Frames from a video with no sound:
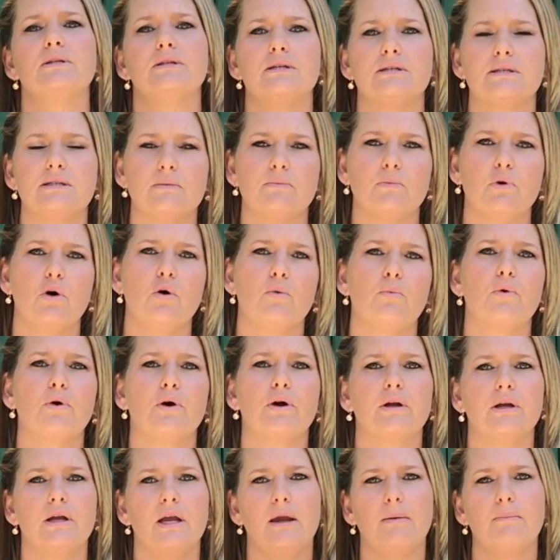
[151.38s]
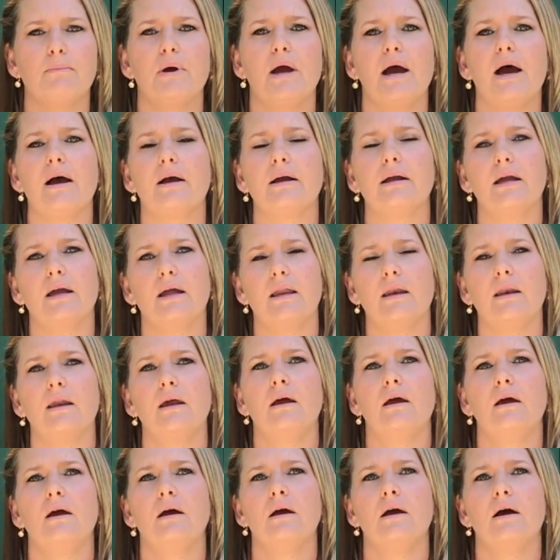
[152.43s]
and did some homework, came back, and
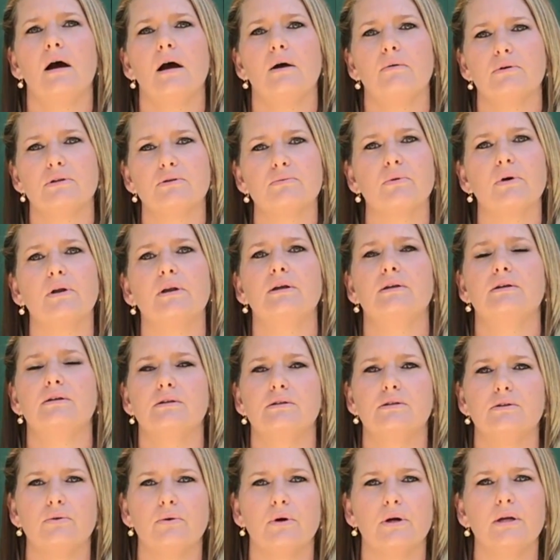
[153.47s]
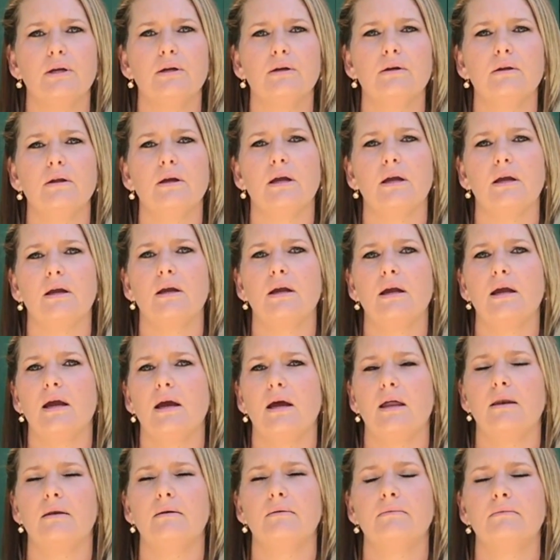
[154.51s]
I was ready to do a healing,
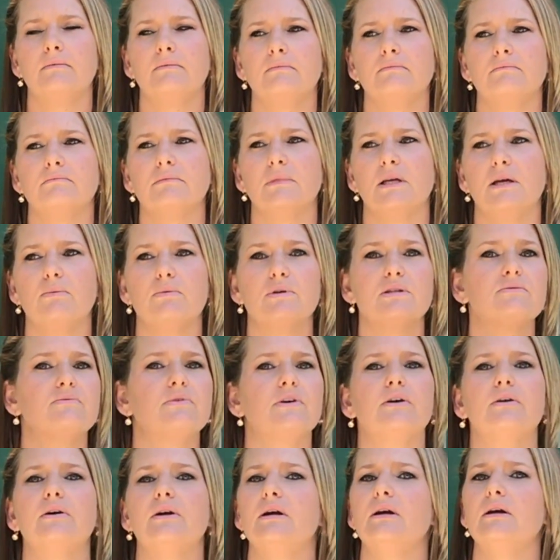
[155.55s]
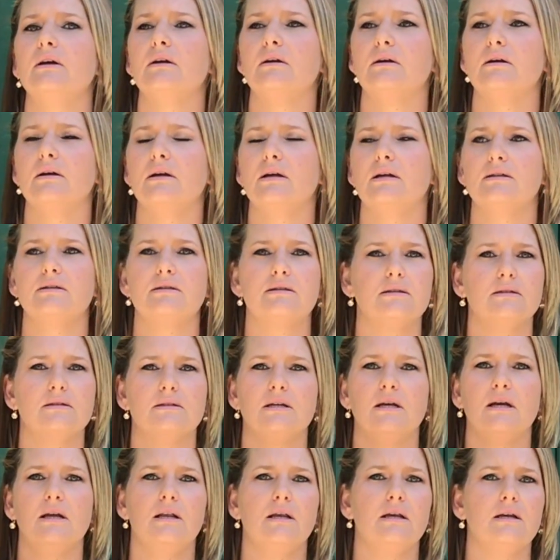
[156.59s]
and it was very
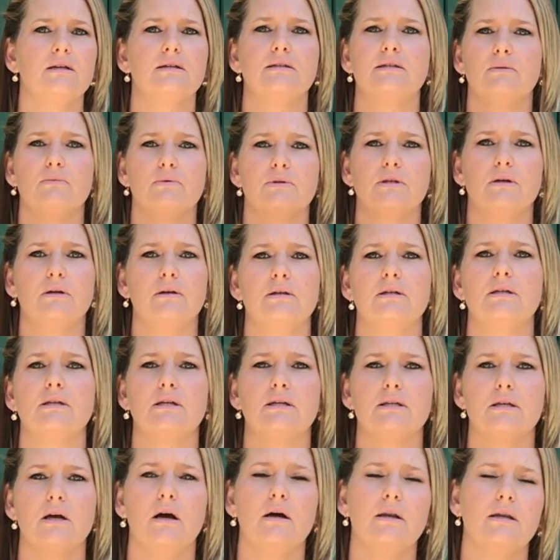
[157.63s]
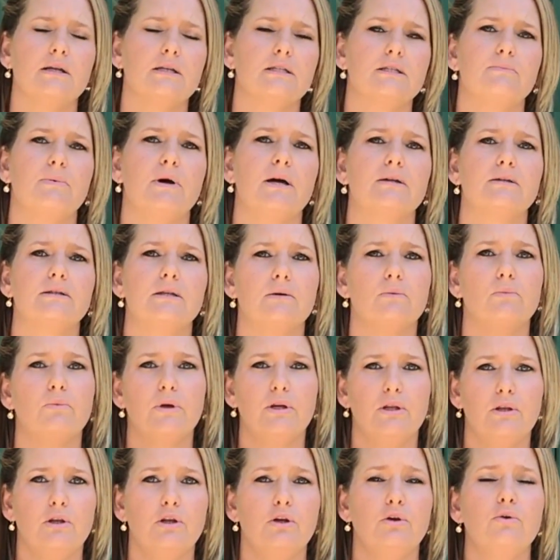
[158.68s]
instantaneous. It was unexpected.
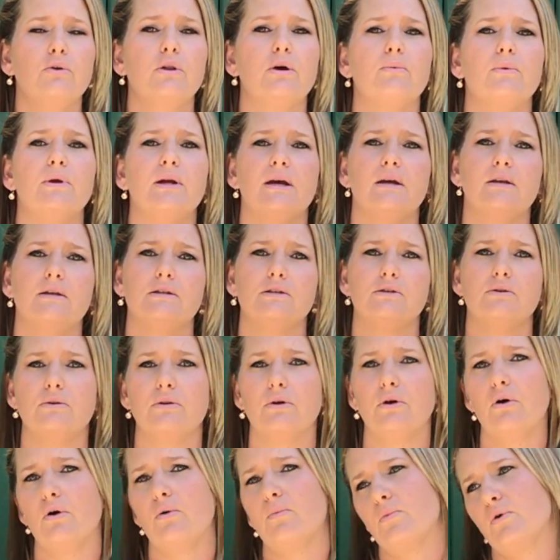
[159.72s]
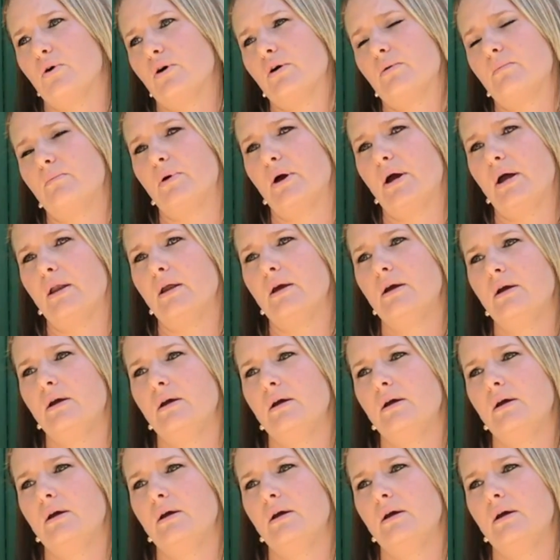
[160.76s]
We knew that we had to do the homework, but